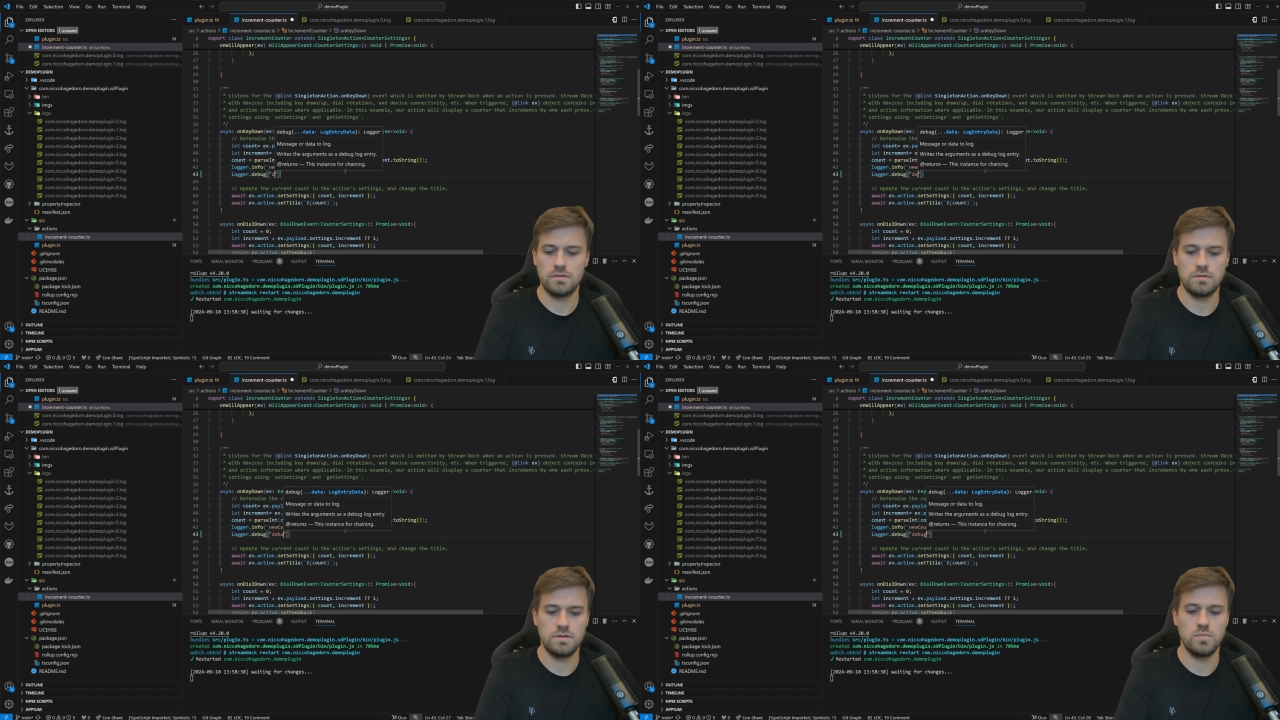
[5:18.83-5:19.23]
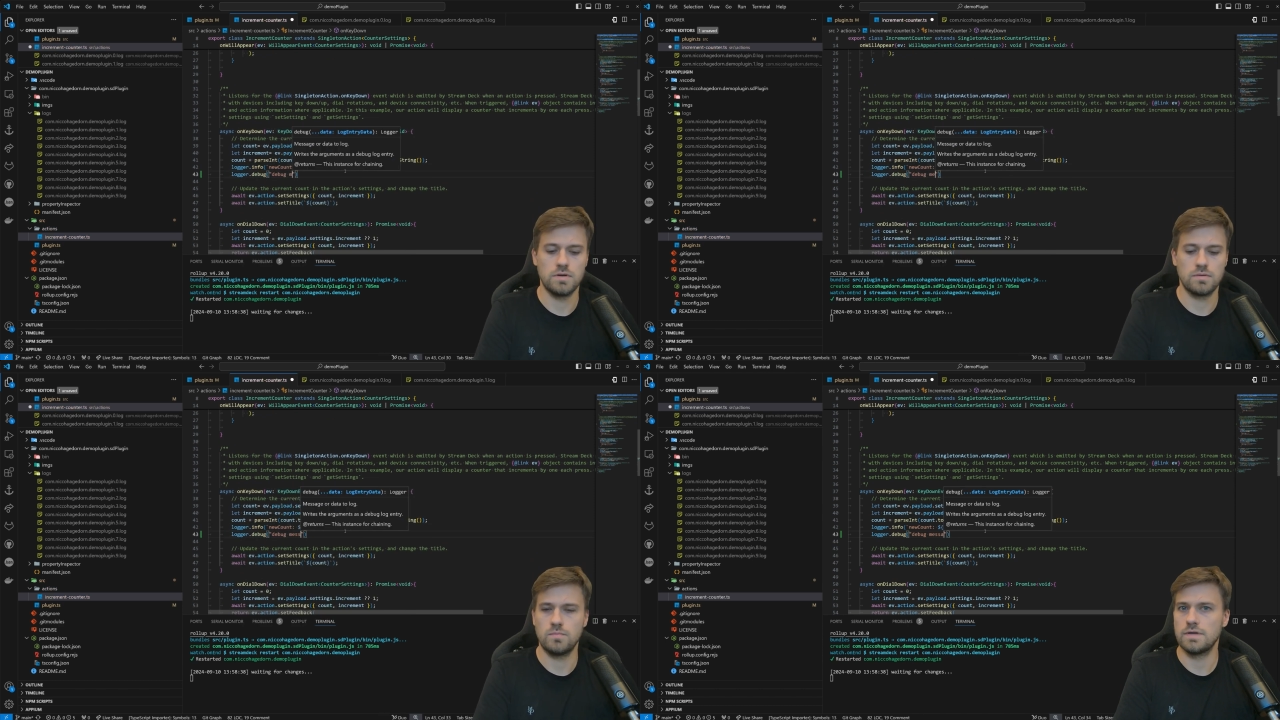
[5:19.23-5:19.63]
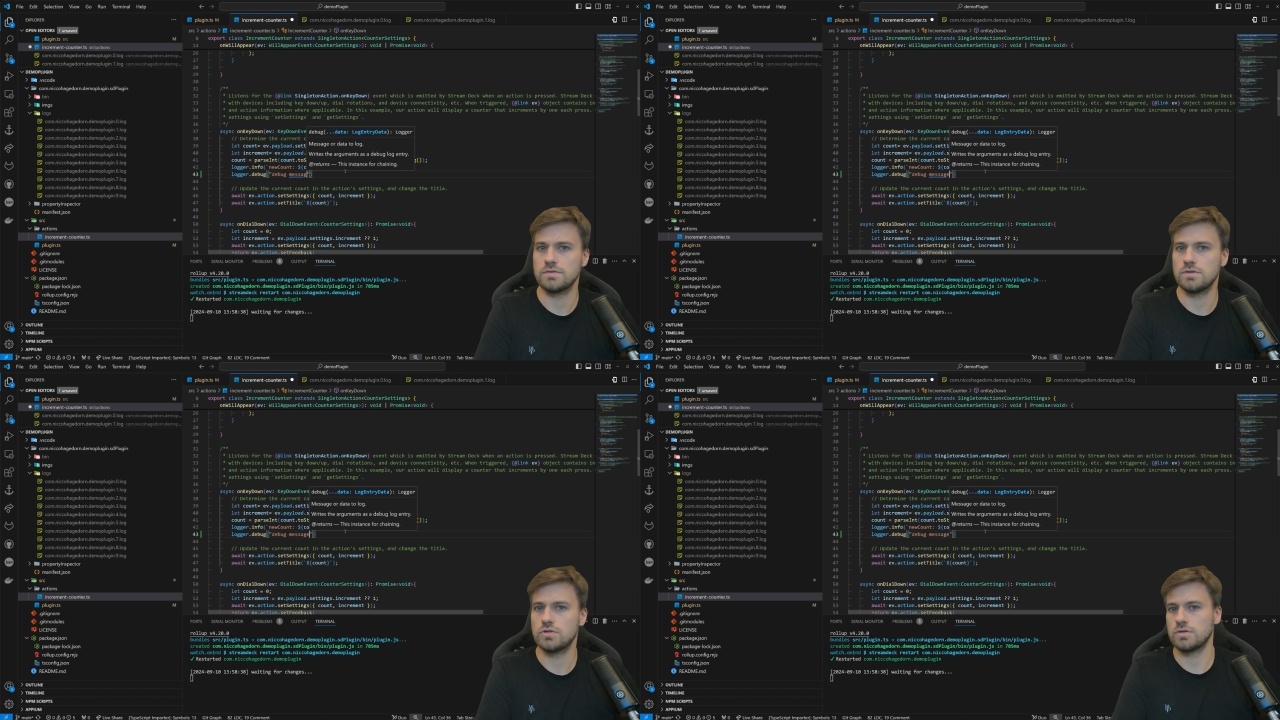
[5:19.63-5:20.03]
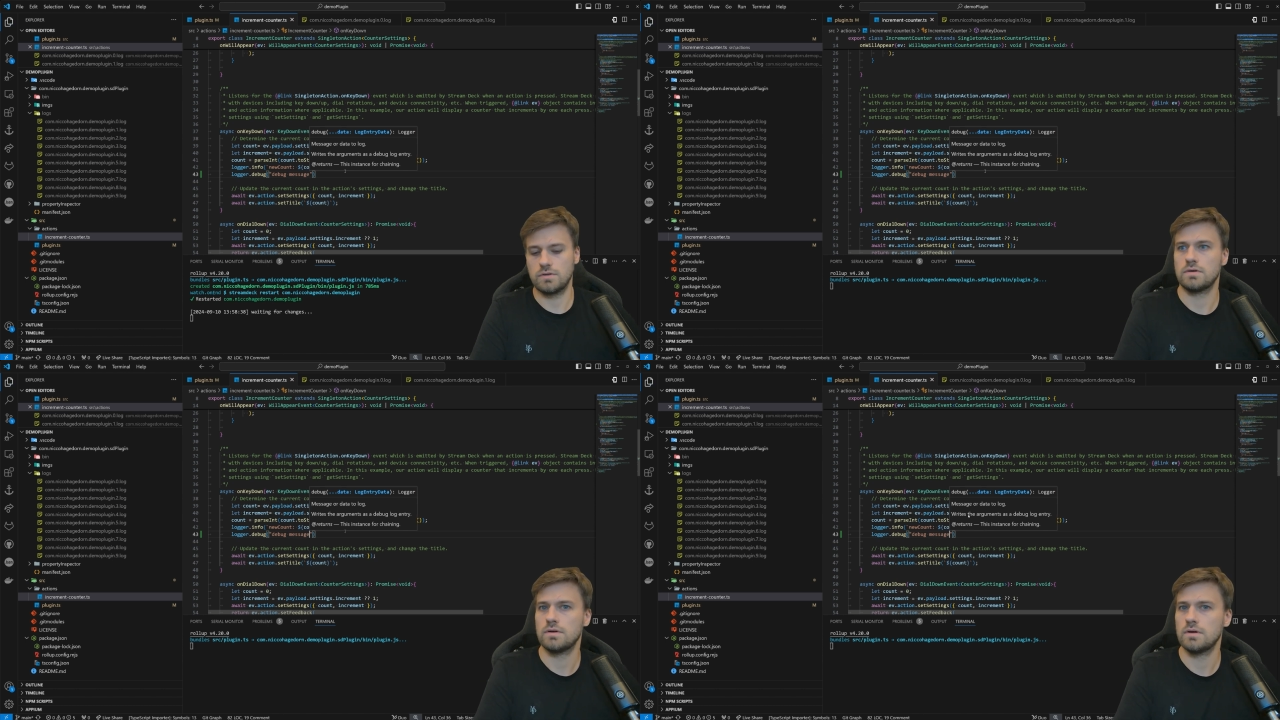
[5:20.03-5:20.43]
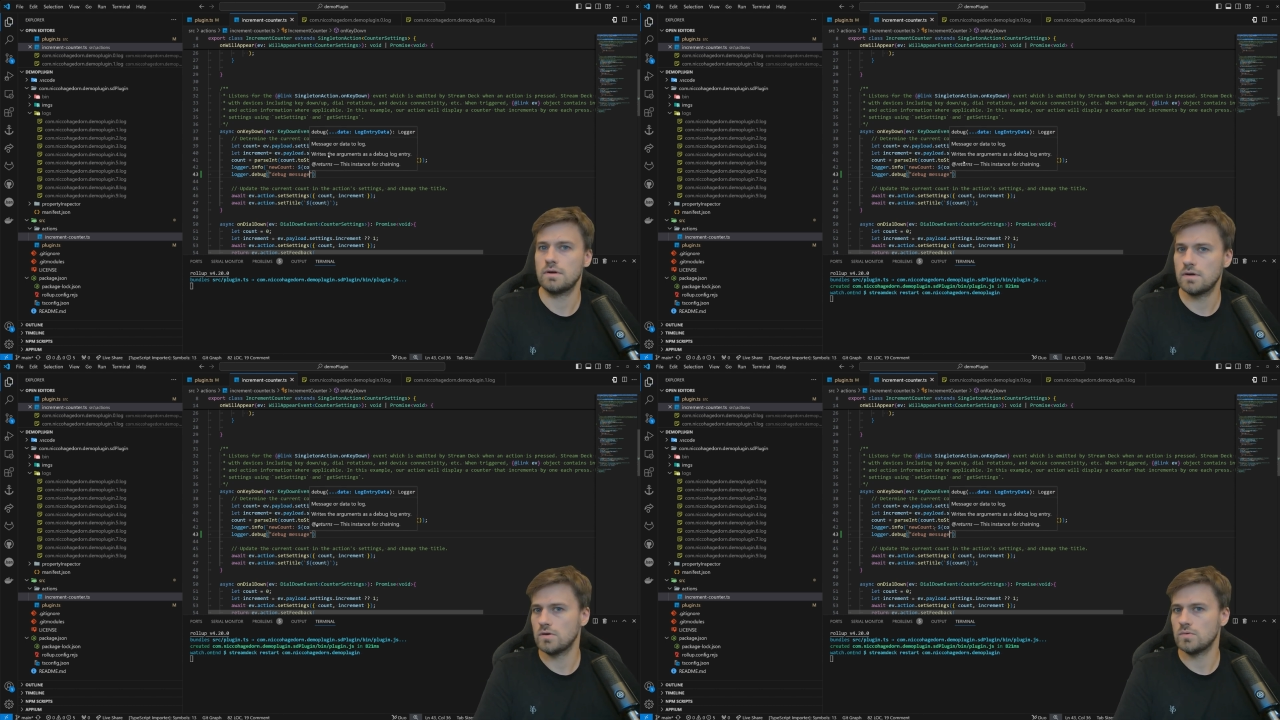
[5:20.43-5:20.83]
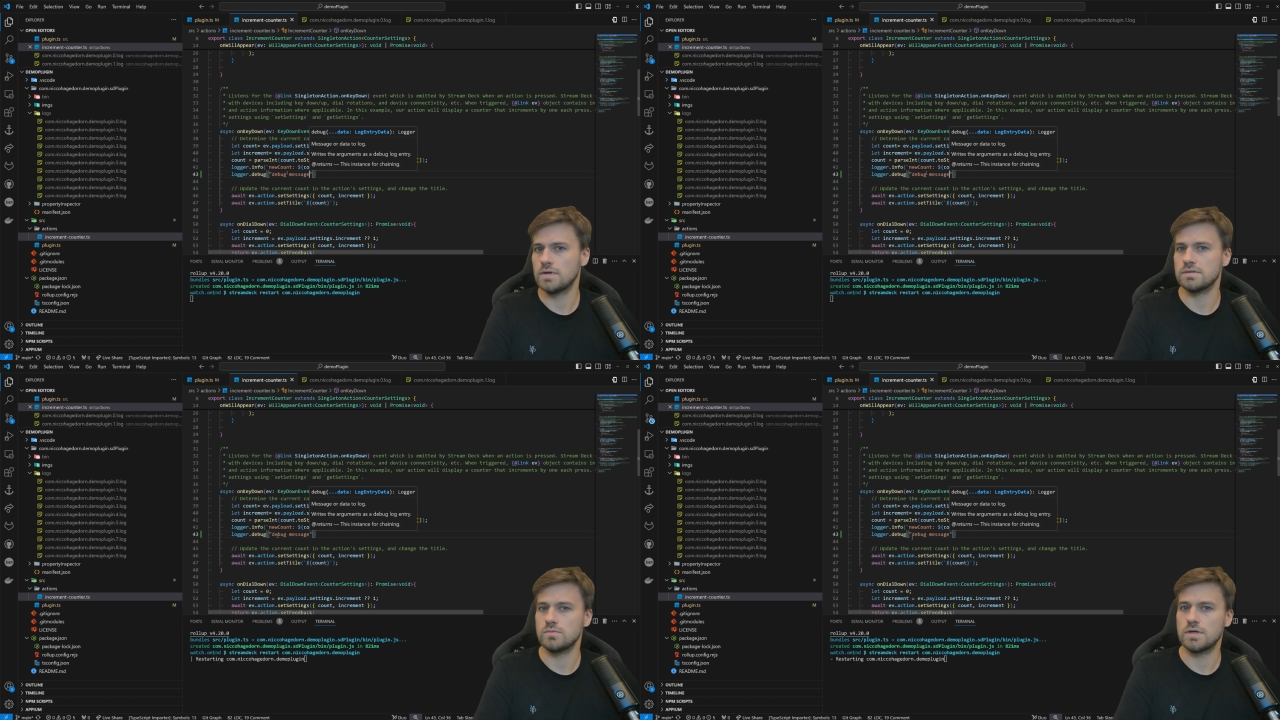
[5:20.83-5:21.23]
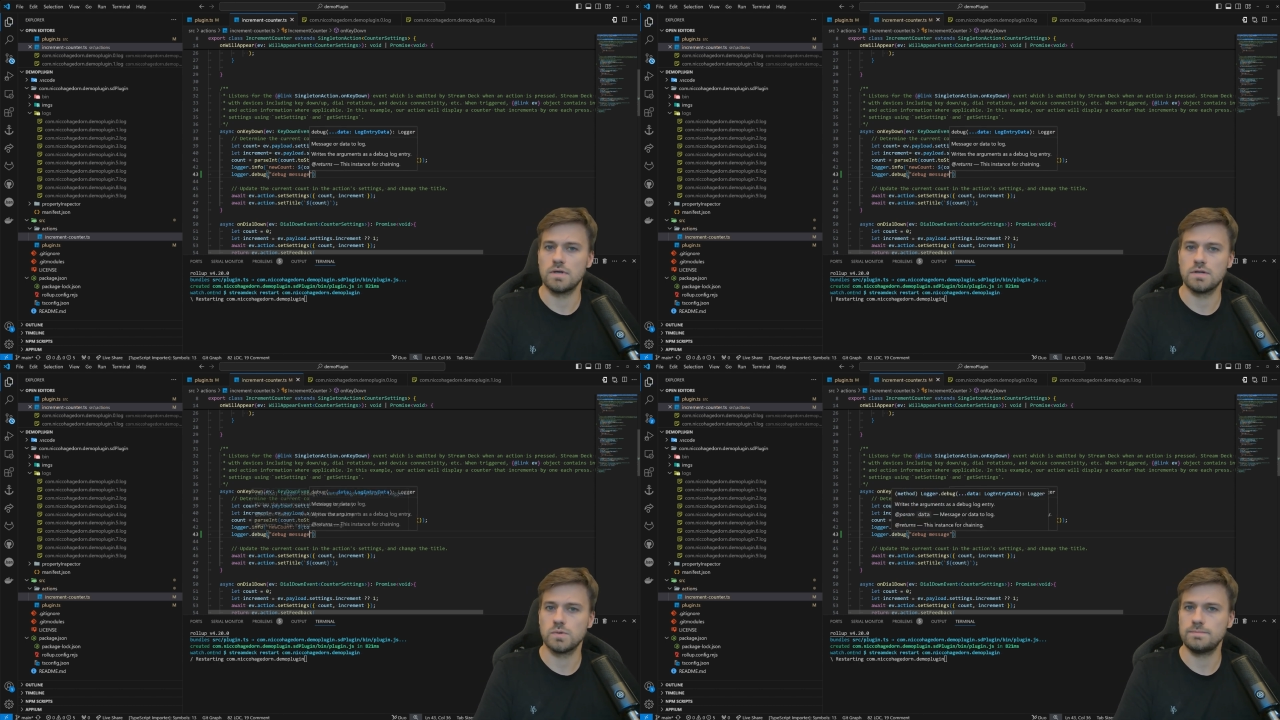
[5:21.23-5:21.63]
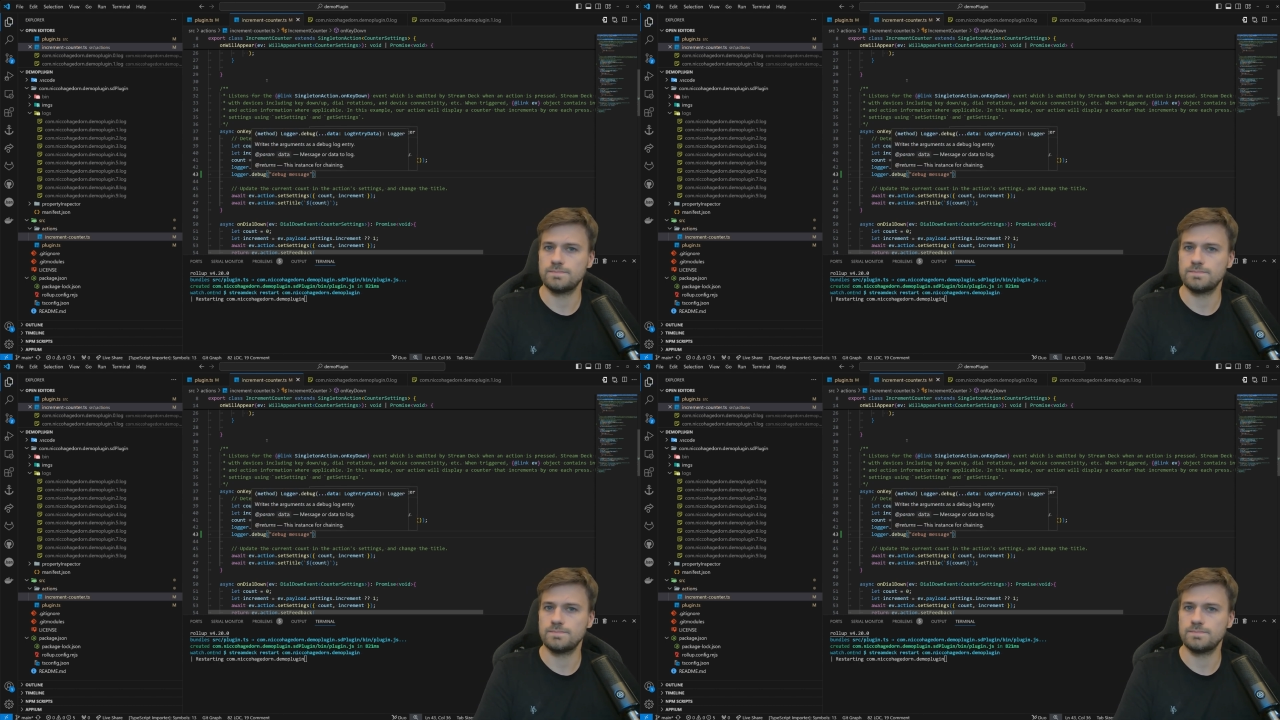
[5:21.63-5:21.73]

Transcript: debug message, we can, we can do that as well.